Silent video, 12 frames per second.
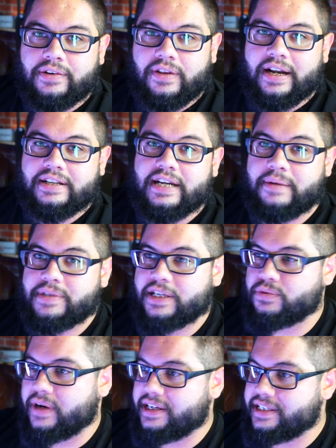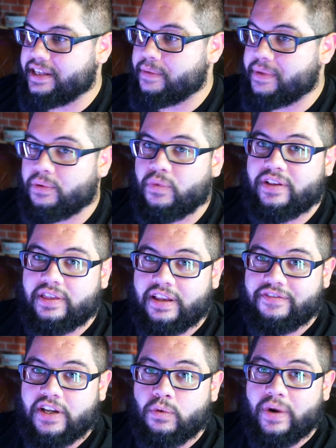A lot of times that's what I see. They've been
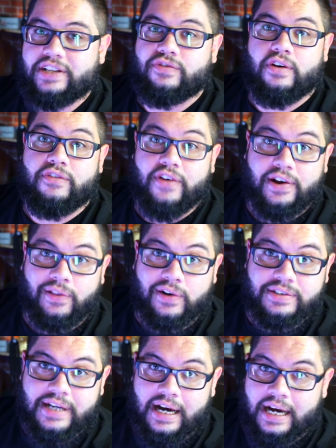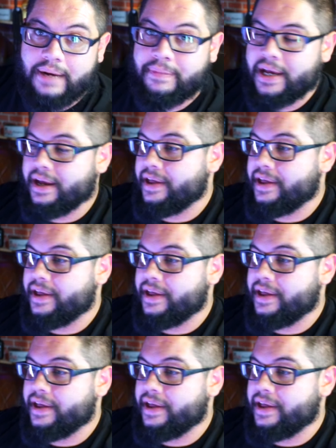lifting weights for a very long time.